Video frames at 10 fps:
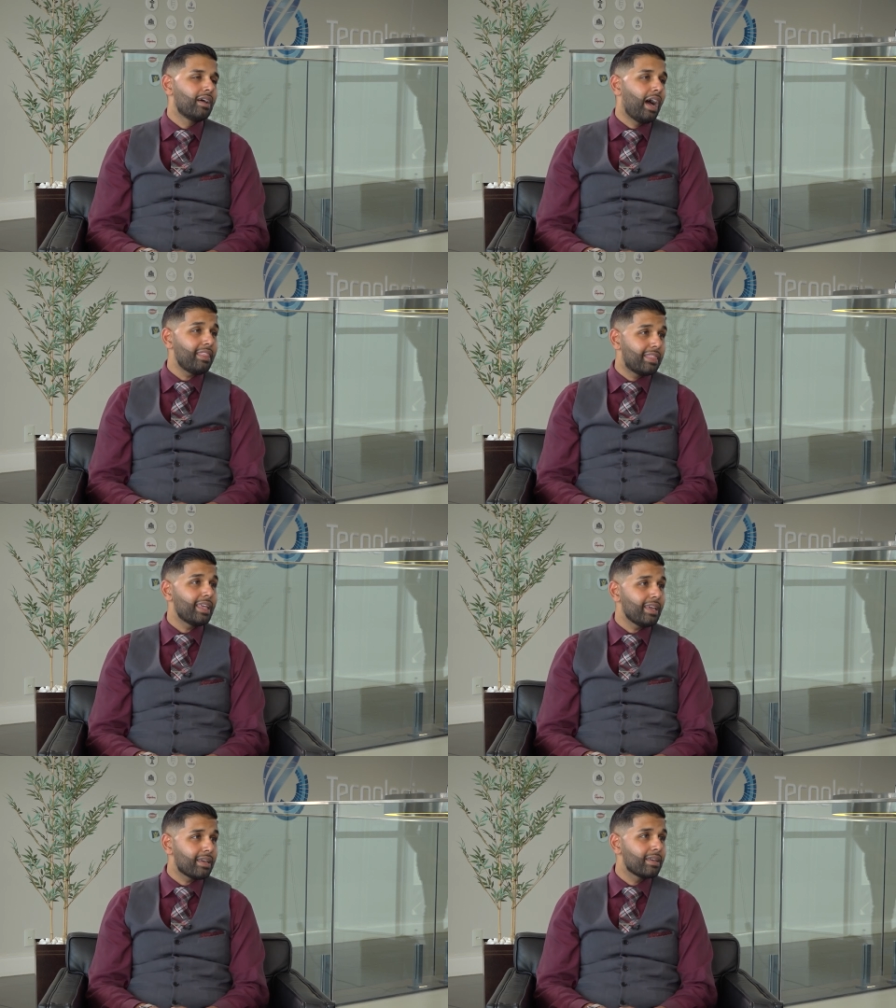I
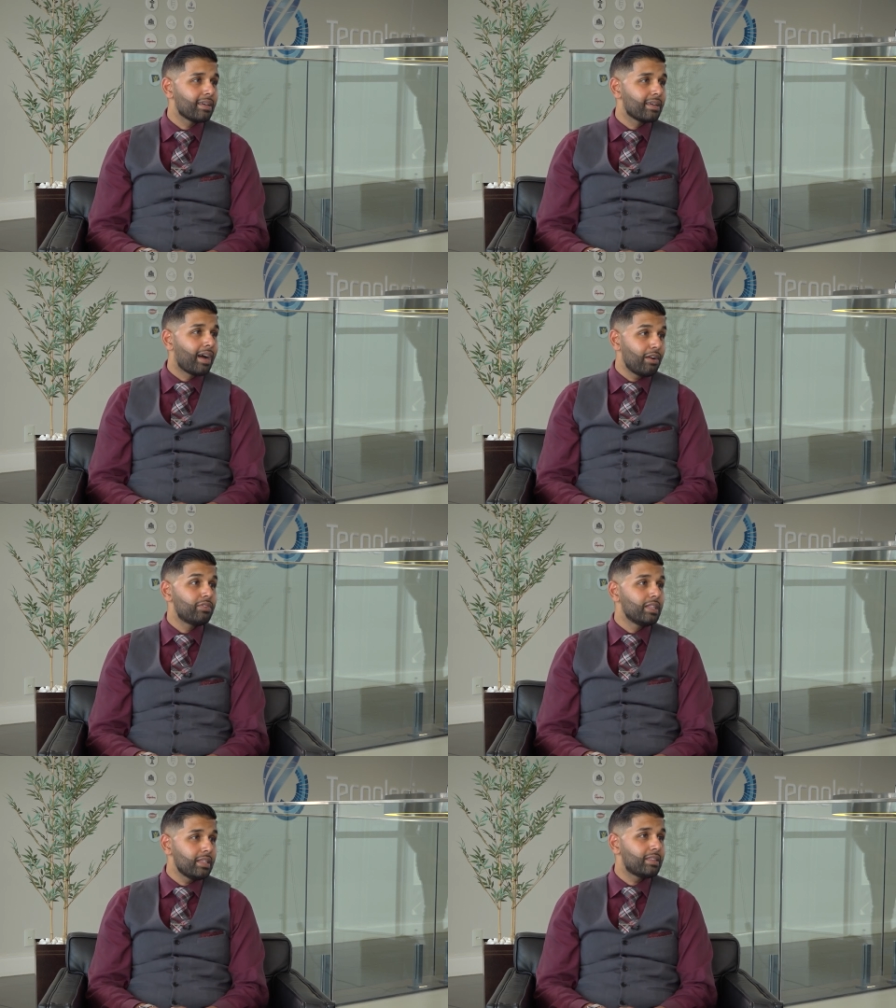think I
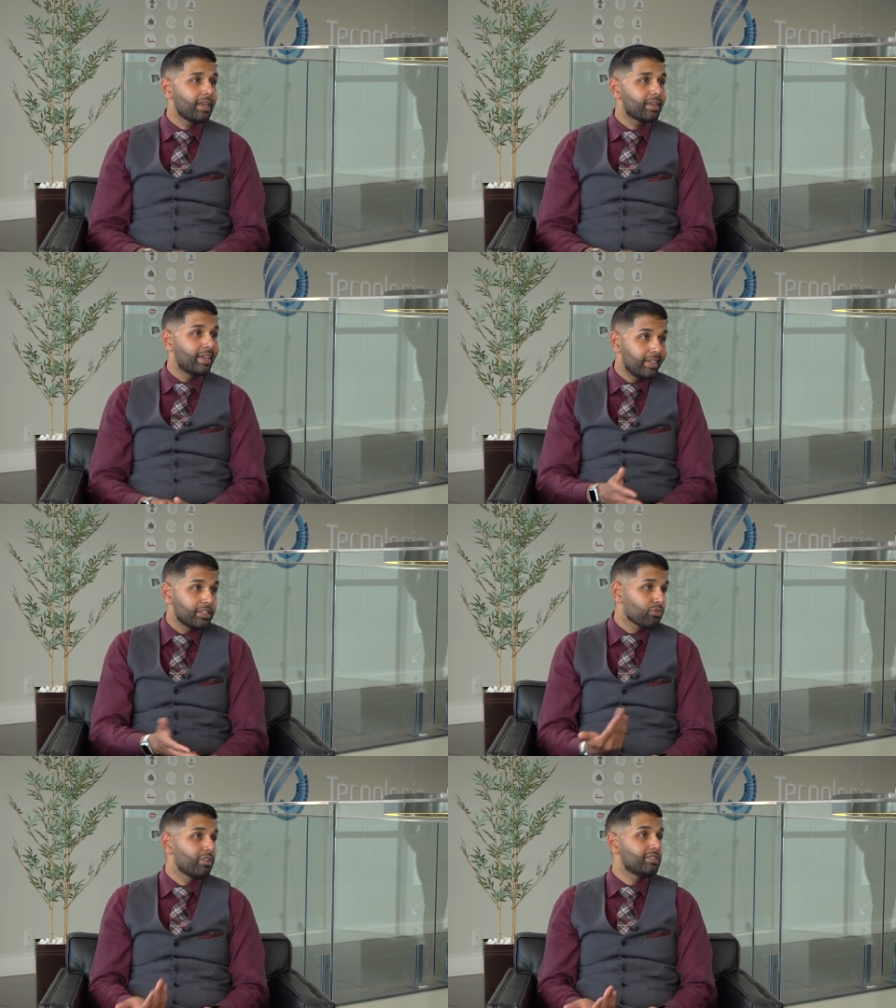really think he
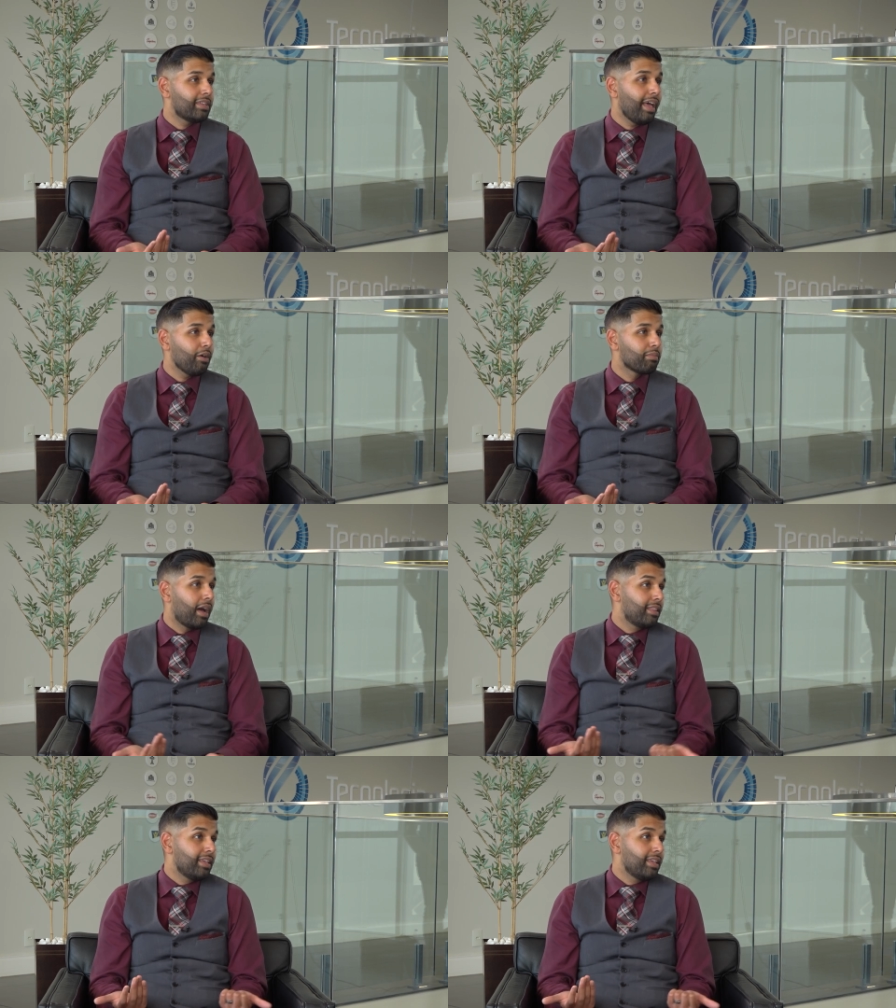just wants to help. I